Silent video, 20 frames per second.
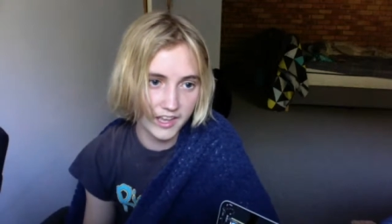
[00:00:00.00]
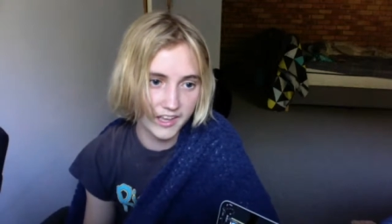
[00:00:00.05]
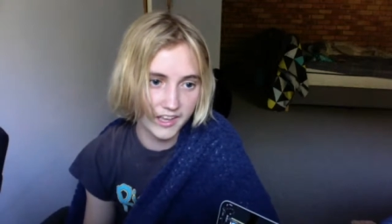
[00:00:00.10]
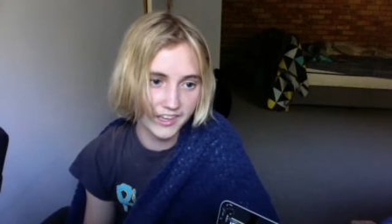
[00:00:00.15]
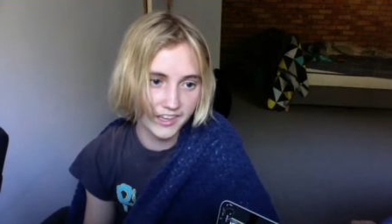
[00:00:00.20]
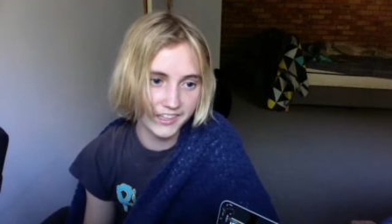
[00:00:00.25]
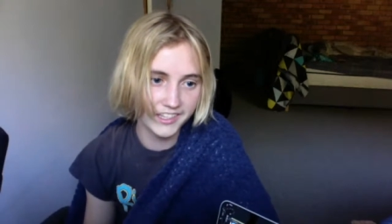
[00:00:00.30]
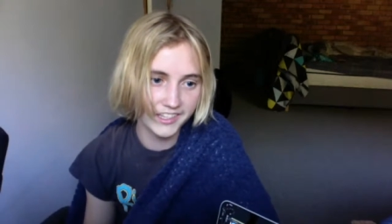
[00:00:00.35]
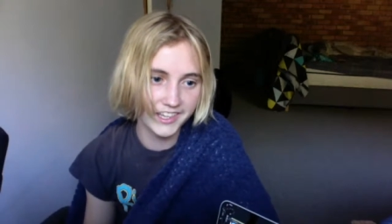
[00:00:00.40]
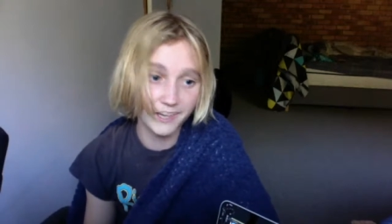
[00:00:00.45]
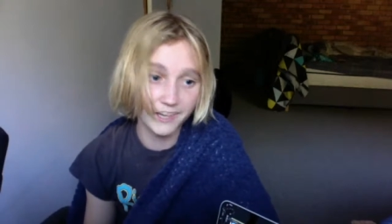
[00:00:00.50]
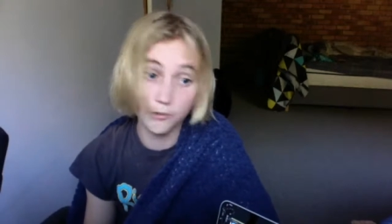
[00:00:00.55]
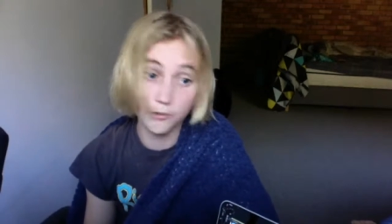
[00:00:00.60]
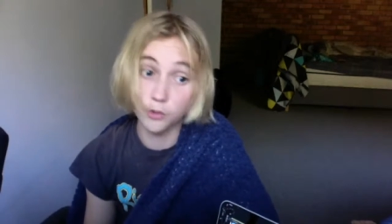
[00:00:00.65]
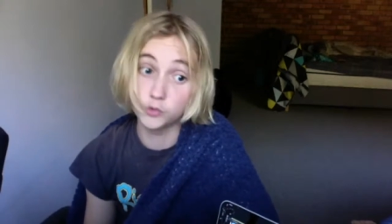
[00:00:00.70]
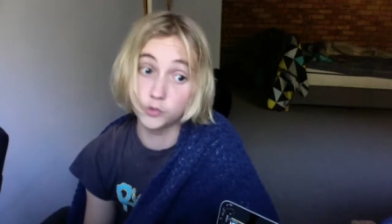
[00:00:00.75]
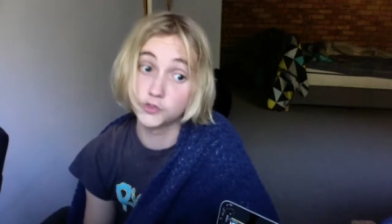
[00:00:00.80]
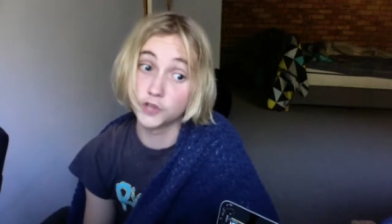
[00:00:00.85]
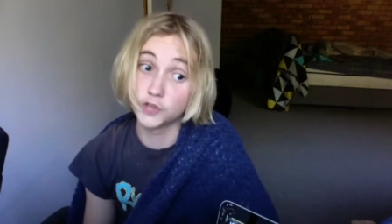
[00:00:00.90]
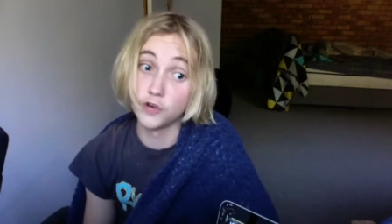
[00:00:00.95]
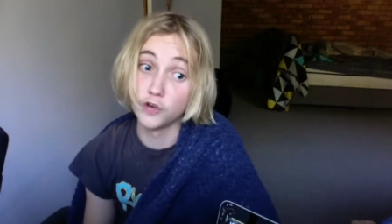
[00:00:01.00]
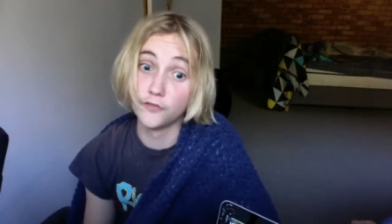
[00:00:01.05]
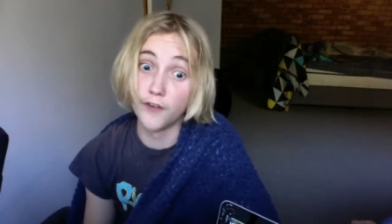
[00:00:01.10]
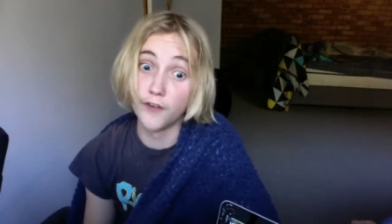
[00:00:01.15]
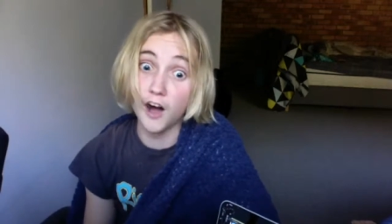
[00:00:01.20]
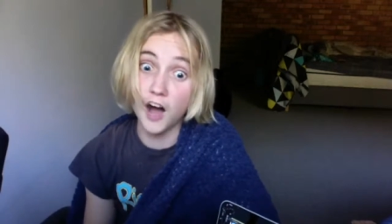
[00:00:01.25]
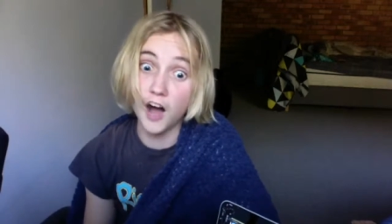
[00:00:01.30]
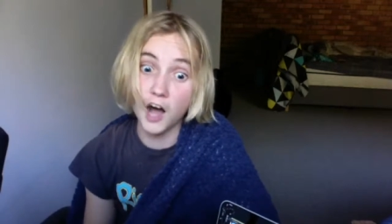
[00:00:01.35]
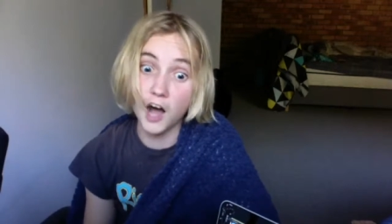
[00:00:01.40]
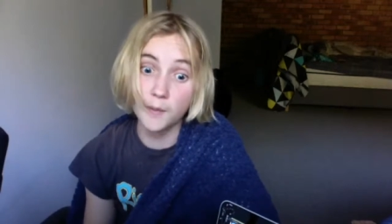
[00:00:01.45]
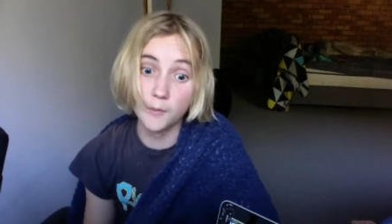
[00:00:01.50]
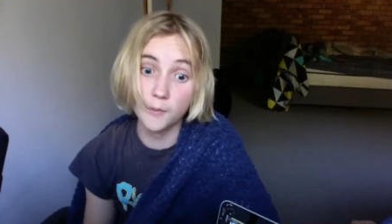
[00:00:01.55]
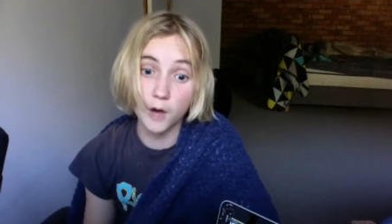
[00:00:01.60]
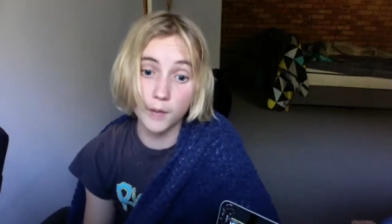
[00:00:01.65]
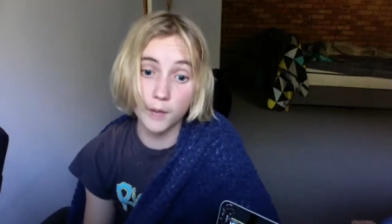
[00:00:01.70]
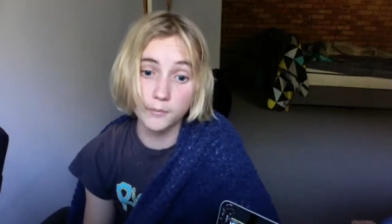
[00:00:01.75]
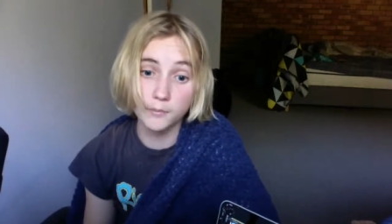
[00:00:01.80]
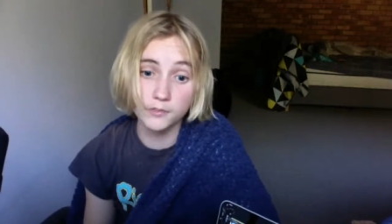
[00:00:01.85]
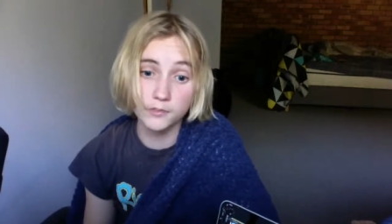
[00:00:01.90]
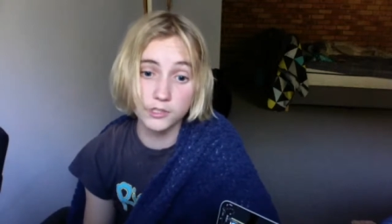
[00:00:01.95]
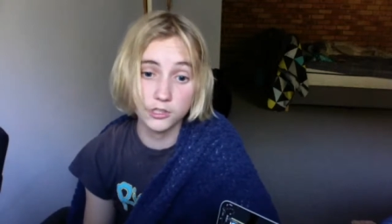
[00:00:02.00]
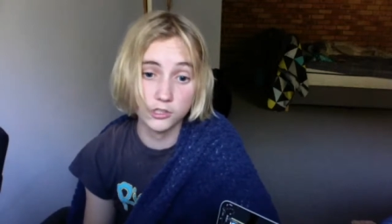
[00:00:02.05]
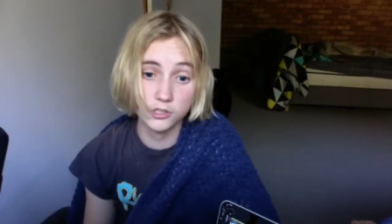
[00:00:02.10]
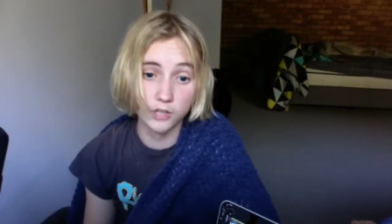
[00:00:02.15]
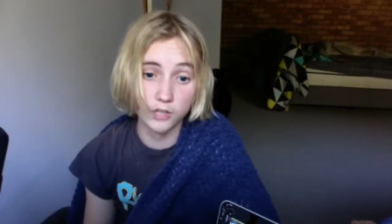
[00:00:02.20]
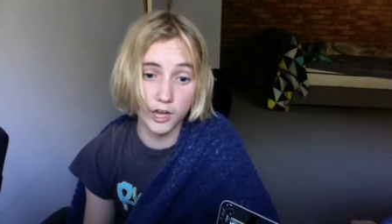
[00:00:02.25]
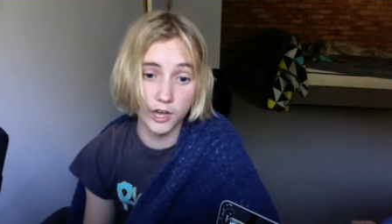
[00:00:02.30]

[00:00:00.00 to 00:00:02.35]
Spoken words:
Yeah. Well, so far I'm up to like.